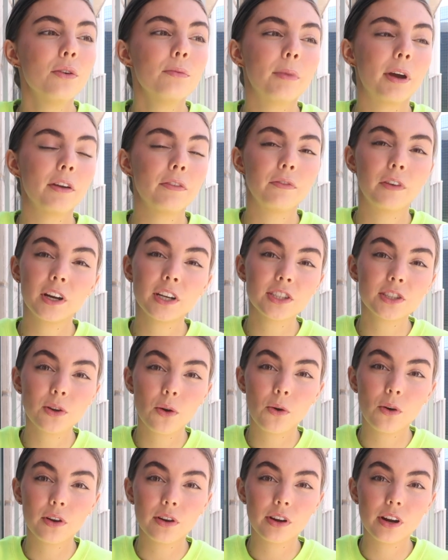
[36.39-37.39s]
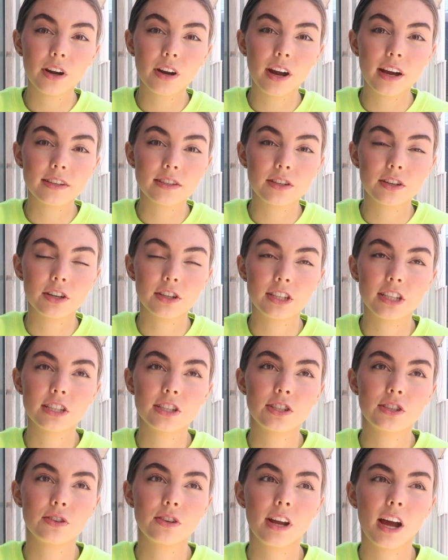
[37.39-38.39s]
my first quarter as a nursing
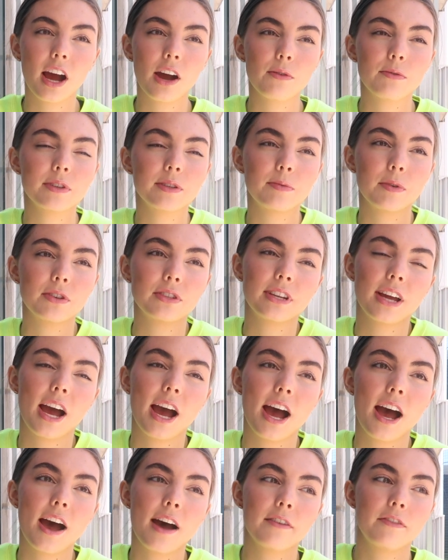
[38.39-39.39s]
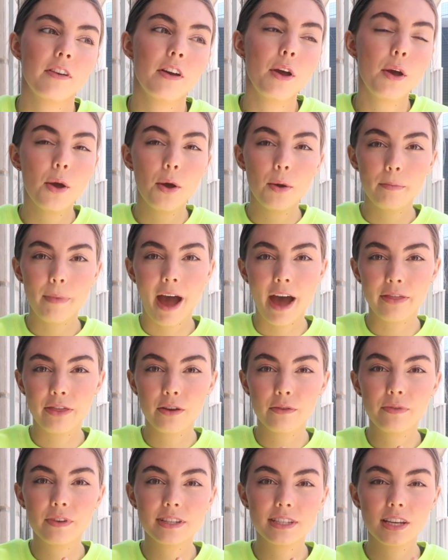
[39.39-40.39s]
student, I was supposed to have
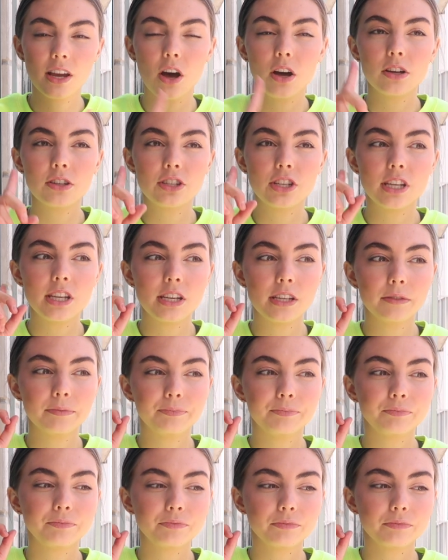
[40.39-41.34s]
pathophysiology,